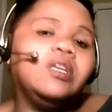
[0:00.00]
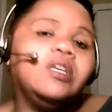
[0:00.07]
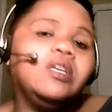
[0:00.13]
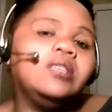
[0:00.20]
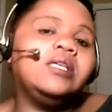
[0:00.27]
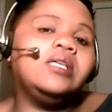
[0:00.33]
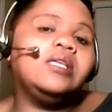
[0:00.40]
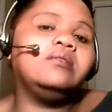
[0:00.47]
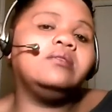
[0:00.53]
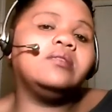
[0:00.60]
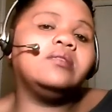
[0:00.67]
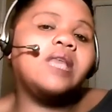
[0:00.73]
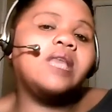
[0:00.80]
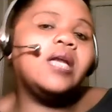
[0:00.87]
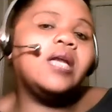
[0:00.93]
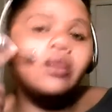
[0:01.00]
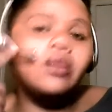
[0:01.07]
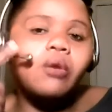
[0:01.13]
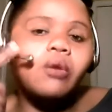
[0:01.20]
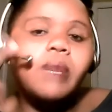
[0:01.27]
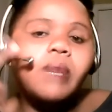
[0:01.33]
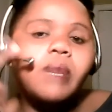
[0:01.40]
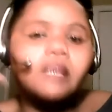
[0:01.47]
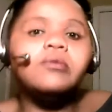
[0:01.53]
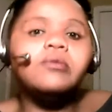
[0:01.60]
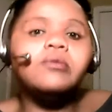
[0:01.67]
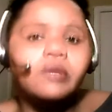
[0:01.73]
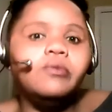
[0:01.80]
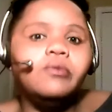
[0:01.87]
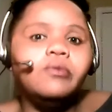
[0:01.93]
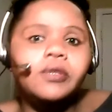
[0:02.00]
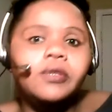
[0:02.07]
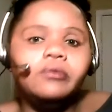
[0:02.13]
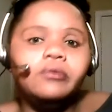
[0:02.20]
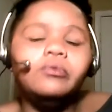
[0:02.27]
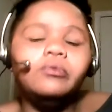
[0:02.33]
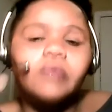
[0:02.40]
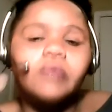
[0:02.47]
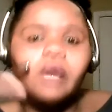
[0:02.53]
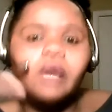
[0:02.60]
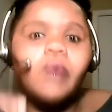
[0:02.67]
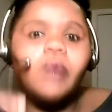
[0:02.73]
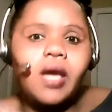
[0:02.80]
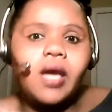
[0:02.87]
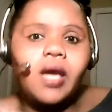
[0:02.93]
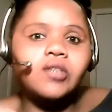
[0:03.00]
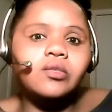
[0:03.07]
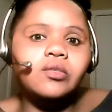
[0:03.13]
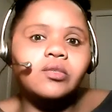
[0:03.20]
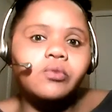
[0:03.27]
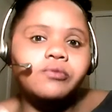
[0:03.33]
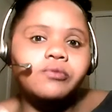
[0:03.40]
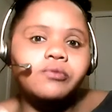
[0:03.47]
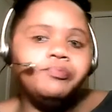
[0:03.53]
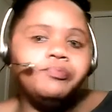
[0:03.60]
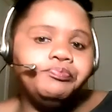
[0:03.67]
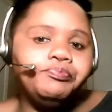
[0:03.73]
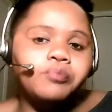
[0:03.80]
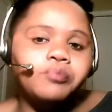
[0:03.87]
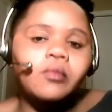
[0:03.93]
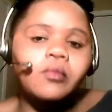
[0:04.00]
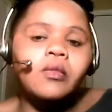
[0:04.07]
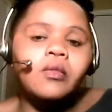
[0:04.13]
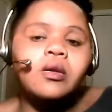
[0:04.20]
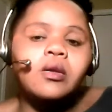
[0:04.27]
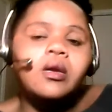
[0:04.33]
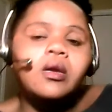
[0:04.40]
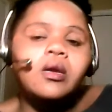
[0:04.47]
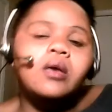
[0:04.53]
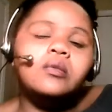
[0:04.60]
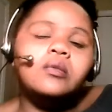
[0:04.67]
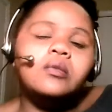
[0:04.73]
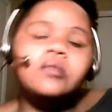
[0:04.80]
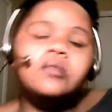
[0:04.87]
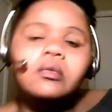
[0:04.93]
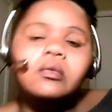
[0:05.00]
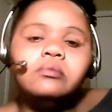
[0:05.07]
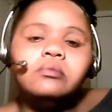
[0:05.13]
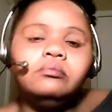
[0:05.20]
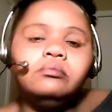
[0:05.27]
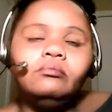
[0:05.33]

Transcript: kick that to the side and go back to what we know that actually worked. So,